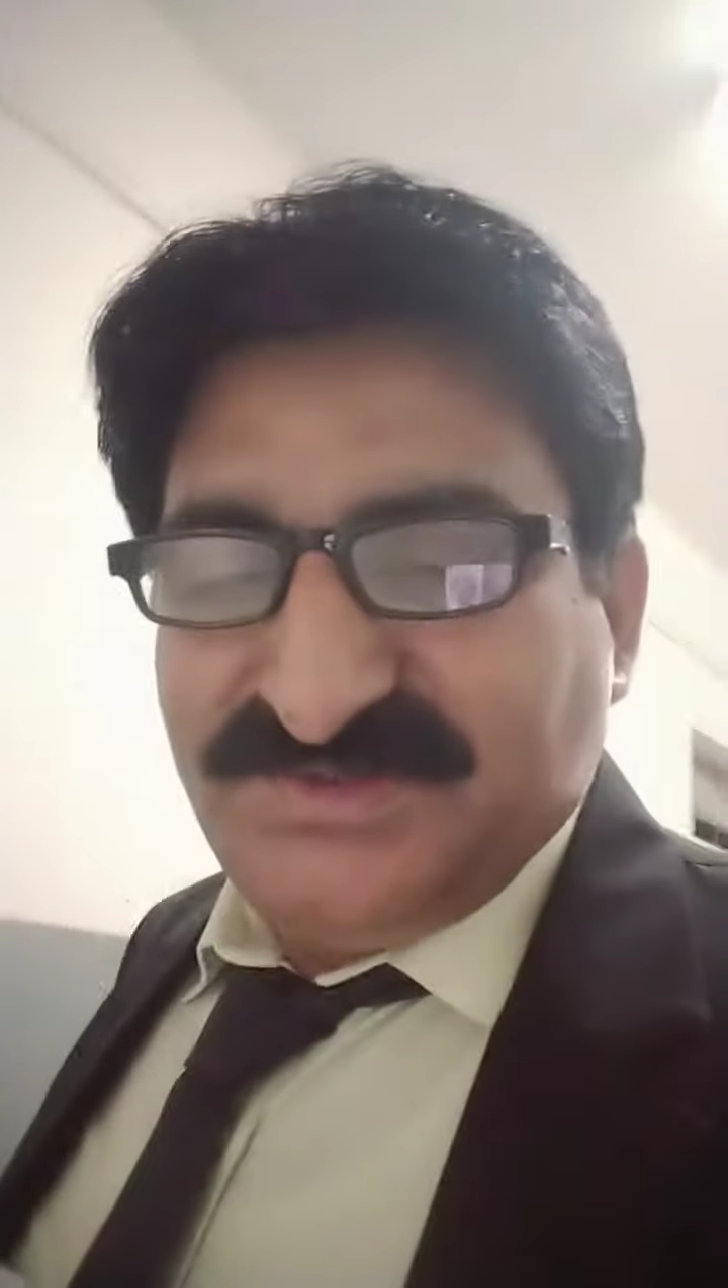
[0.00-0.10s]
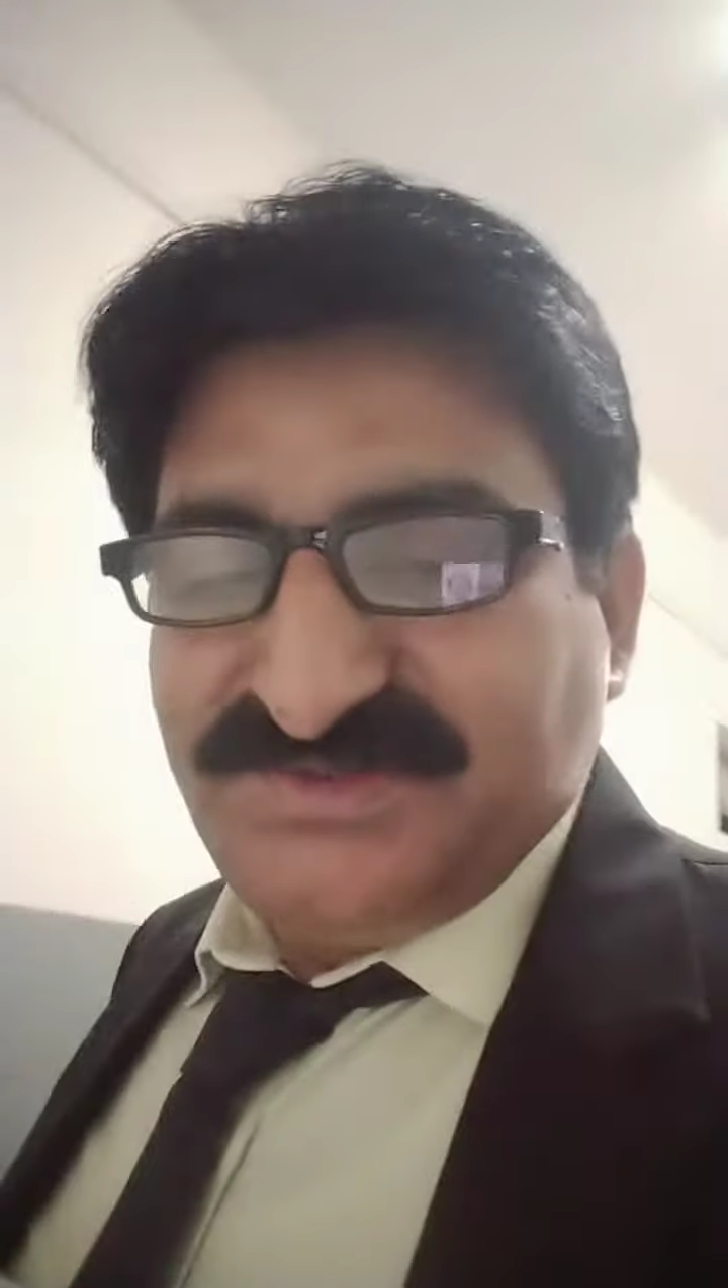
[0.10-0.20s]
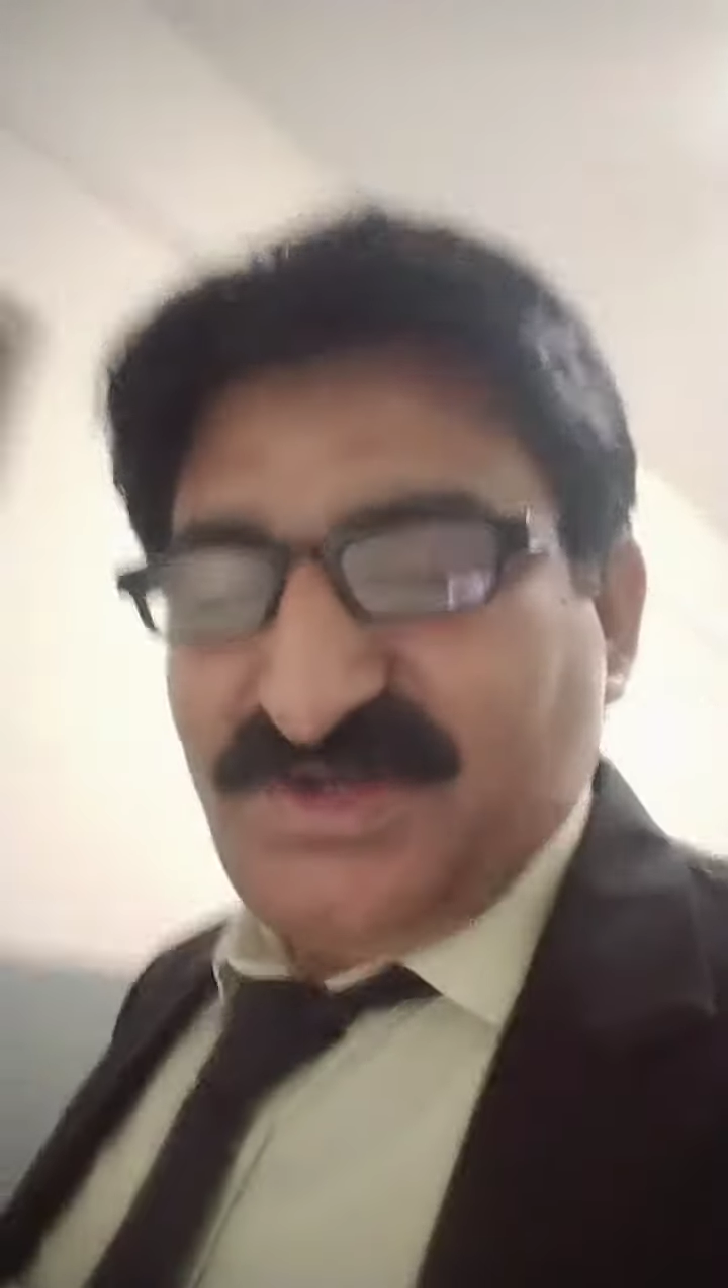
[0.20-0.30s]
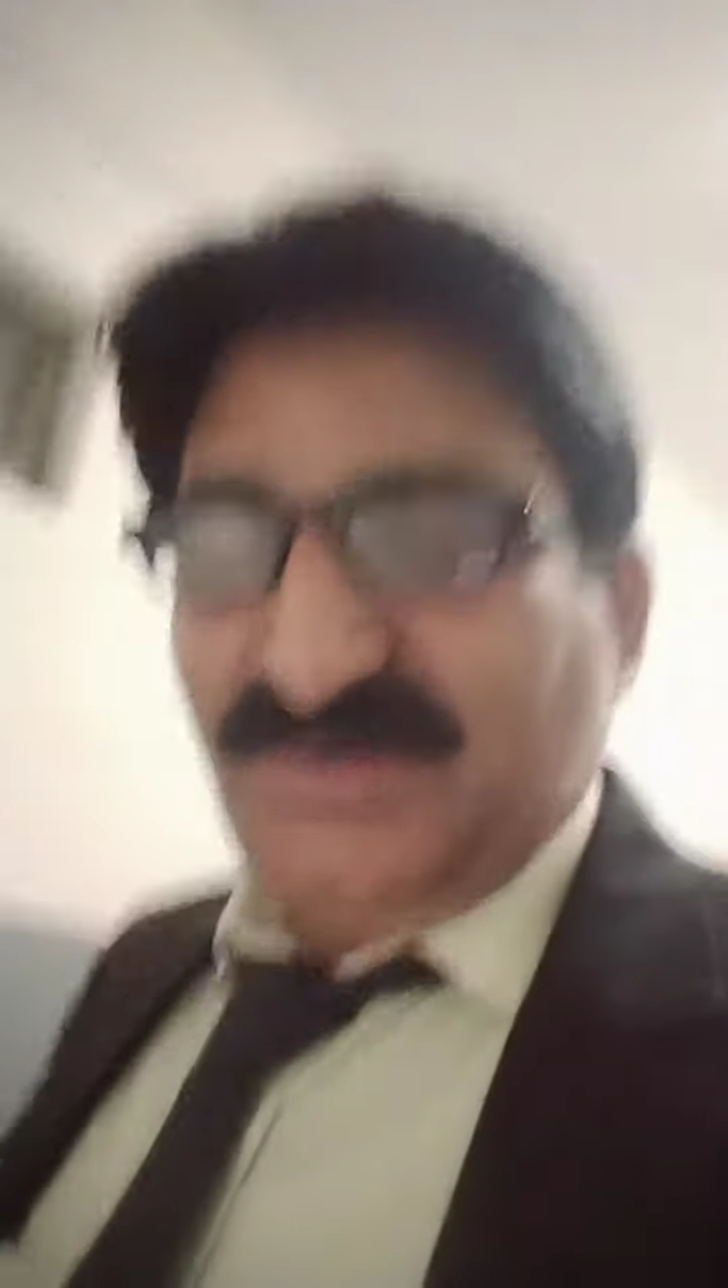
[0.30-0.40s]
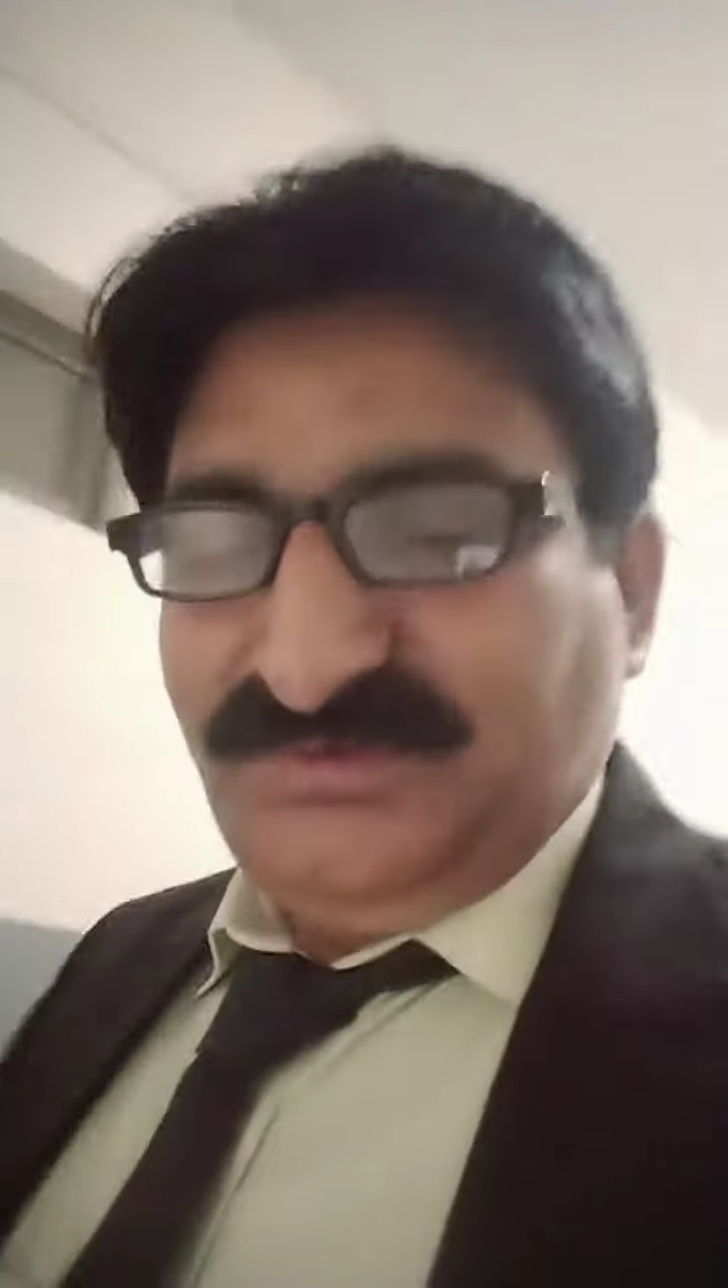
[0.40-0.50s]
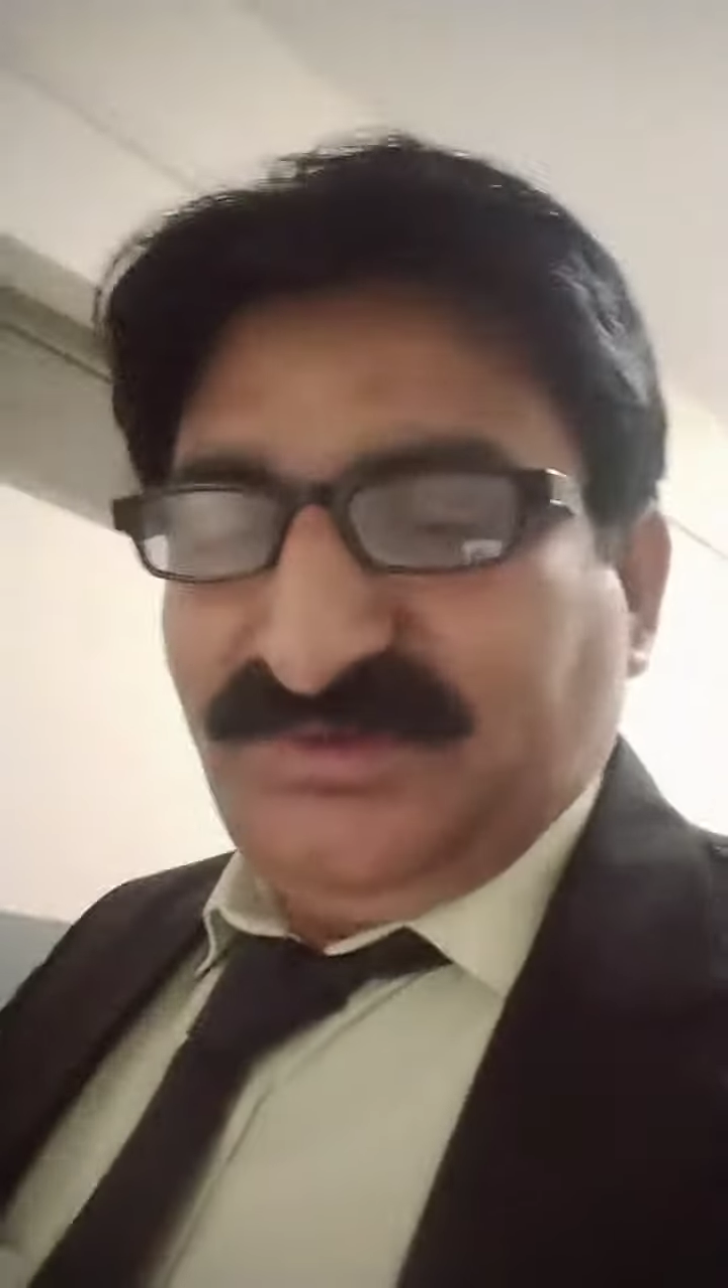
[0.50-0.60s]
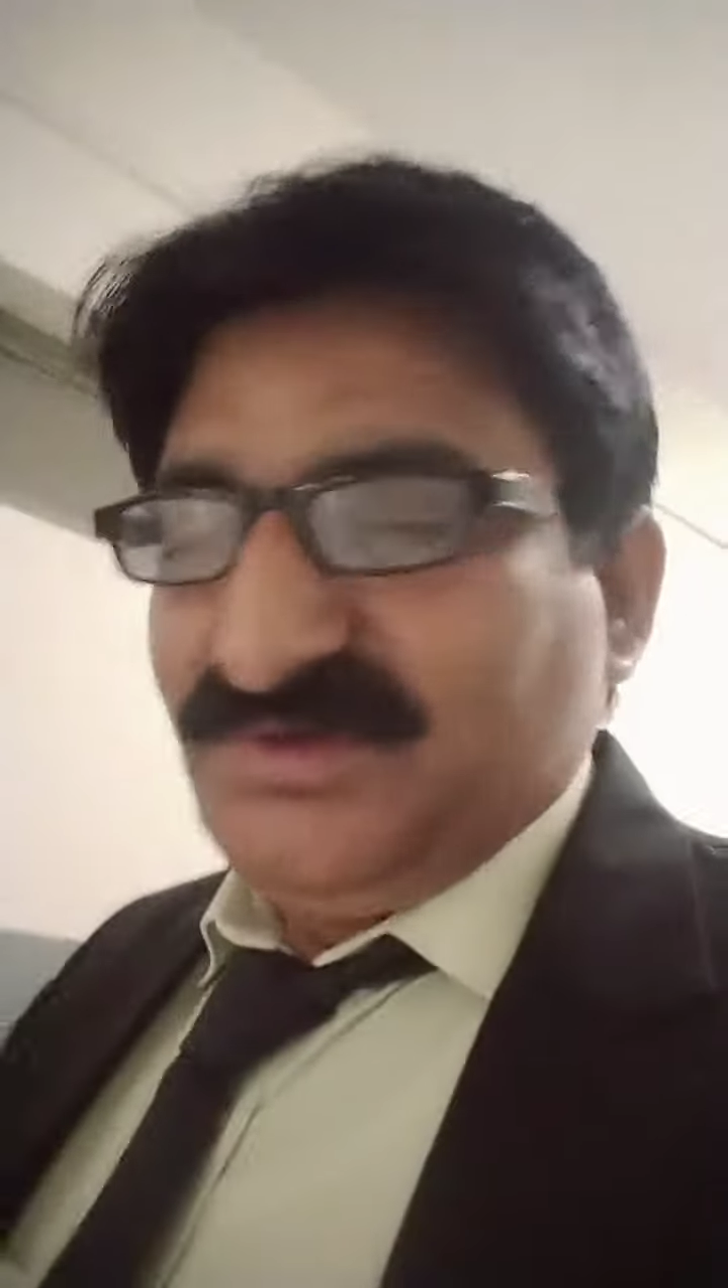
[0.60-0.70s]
result,